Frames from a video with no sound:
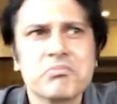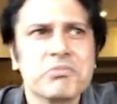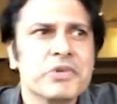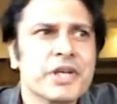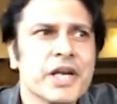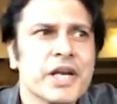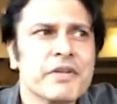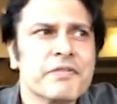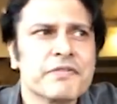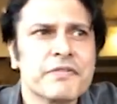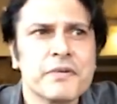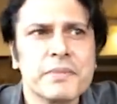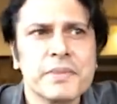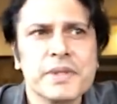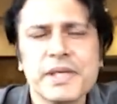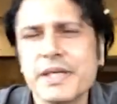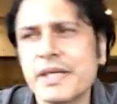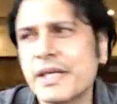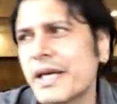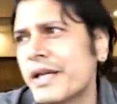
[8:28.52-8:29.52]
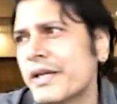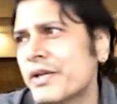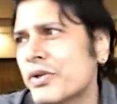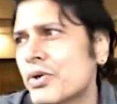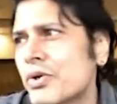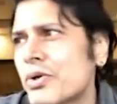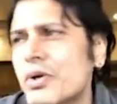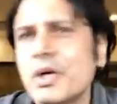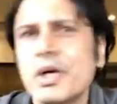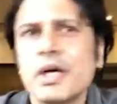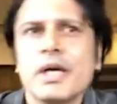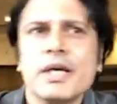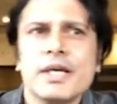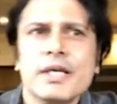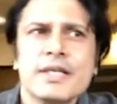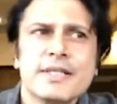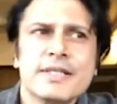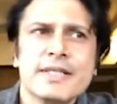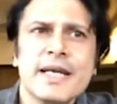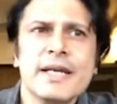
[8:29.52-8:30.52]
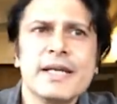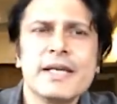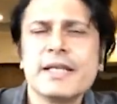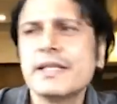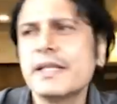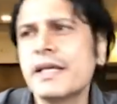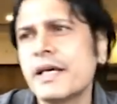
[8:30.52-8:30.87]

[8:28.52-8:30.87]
great for me. And, you know, standing